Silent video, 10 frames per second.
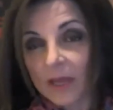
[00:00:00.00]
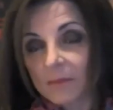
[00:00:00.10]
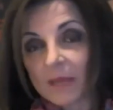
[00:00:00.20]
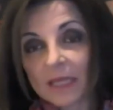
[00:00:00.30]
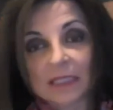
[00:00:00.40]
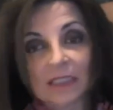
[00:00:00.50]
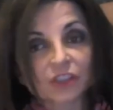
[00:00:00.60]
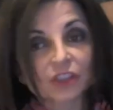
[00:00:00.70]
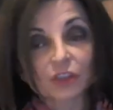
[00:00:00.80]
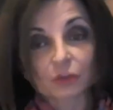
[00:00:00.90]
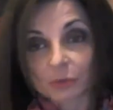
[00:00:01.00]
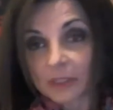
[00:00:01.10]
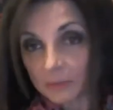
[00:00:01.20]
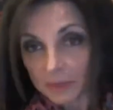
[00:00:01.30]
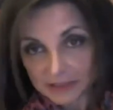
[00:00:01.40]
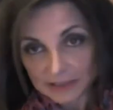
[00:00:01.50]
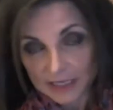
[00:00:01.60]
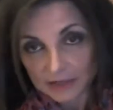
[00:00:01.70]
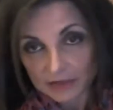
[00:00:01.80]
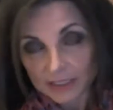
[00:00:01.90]
make it extremely
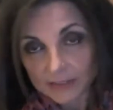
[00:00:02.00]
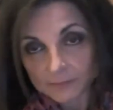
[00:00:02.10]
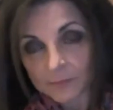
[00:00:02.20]
scary.